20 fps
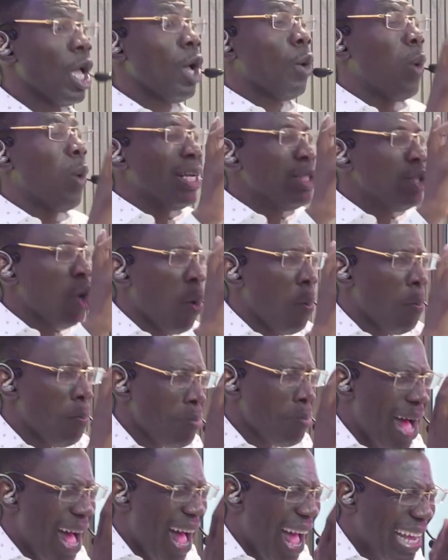When your
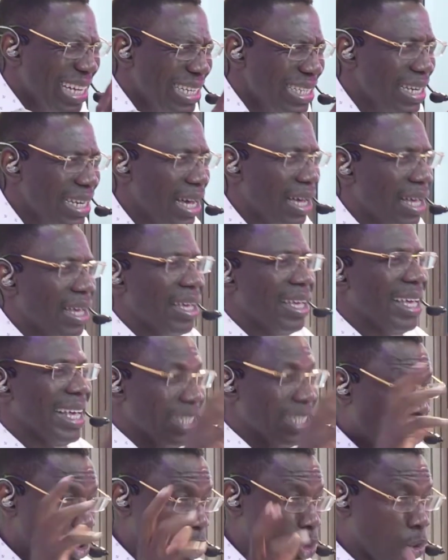mind
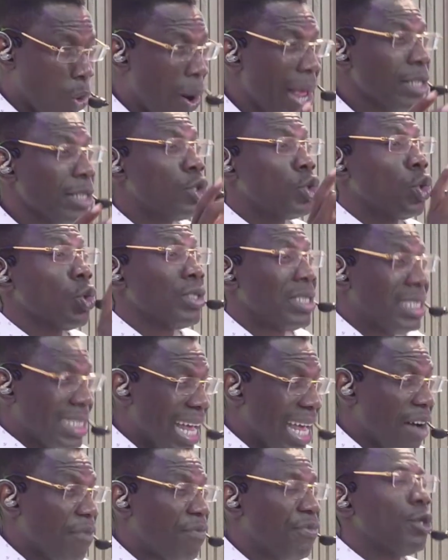is trained to
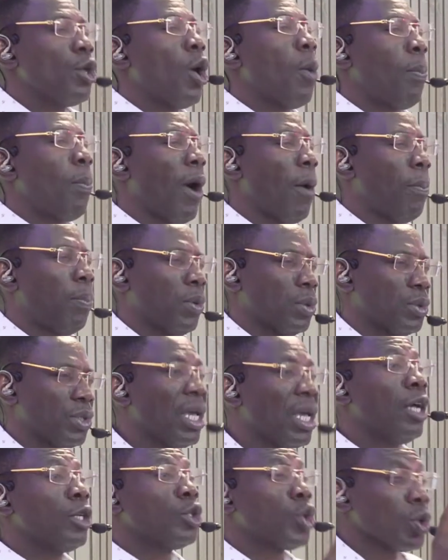serve your purpose,
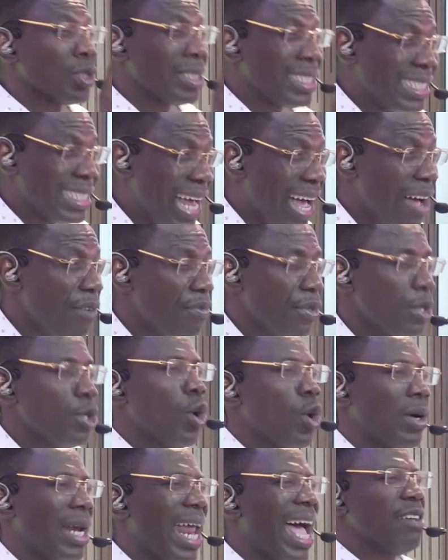to serve
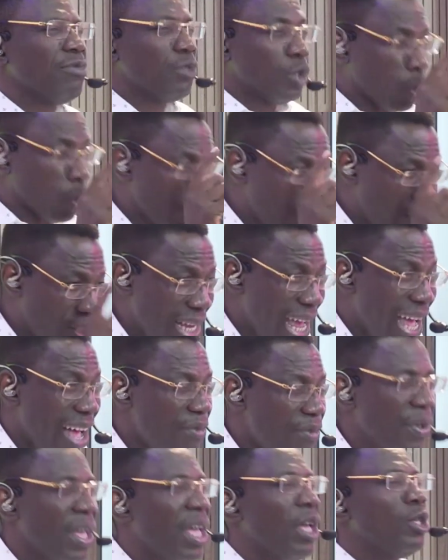your life, to
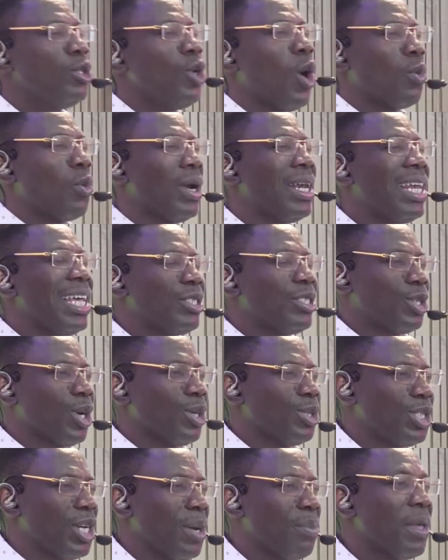serve your
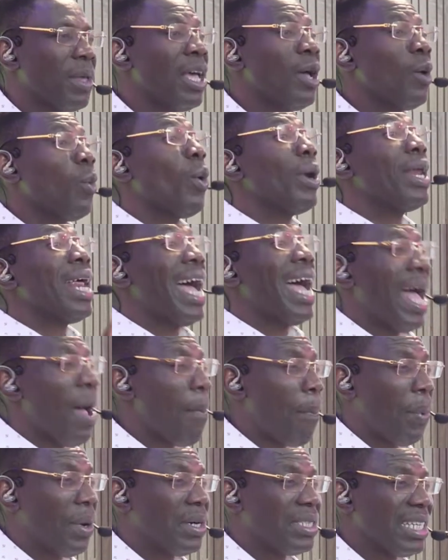relationship, what
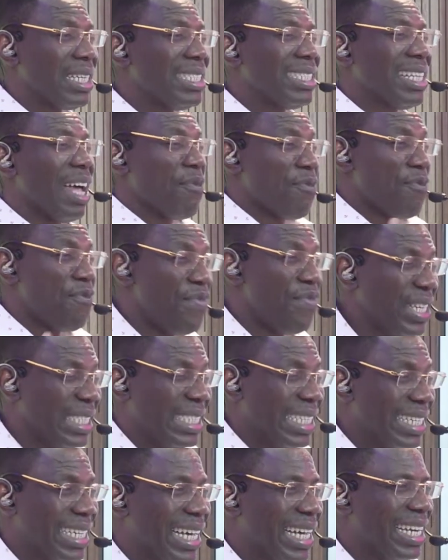happens is that
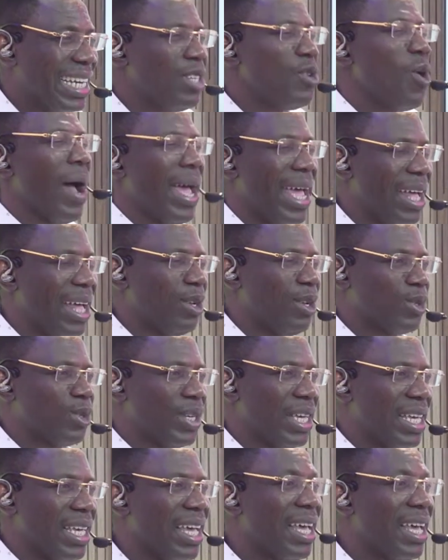physically you are healthy,